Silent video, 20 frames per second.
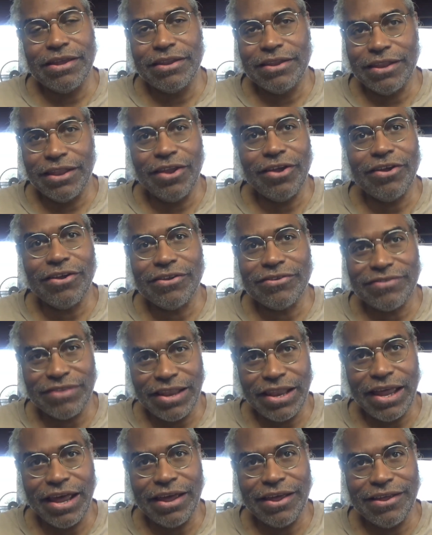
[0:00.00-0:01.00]
the laws
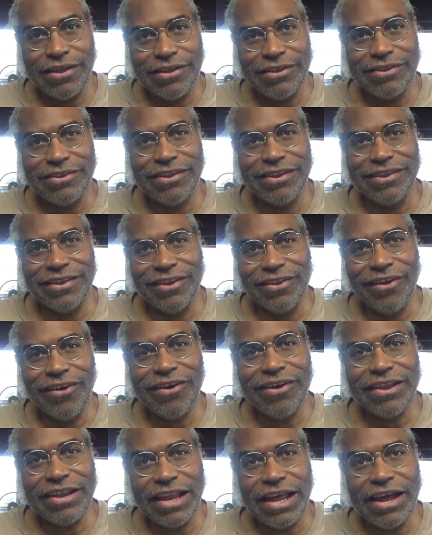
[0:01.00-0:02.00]
allow, uh, than the
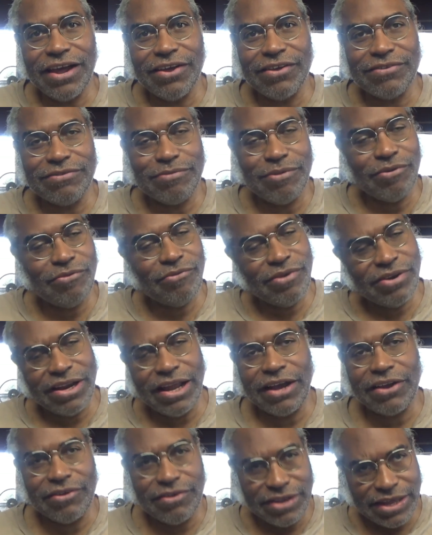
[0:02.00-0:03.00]
law allows, but we're
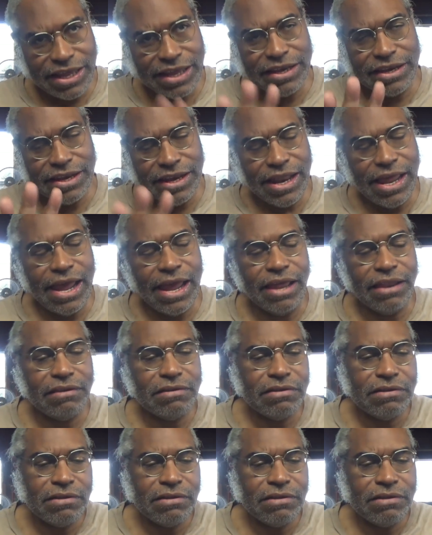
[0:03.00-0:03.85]
not going to get into that.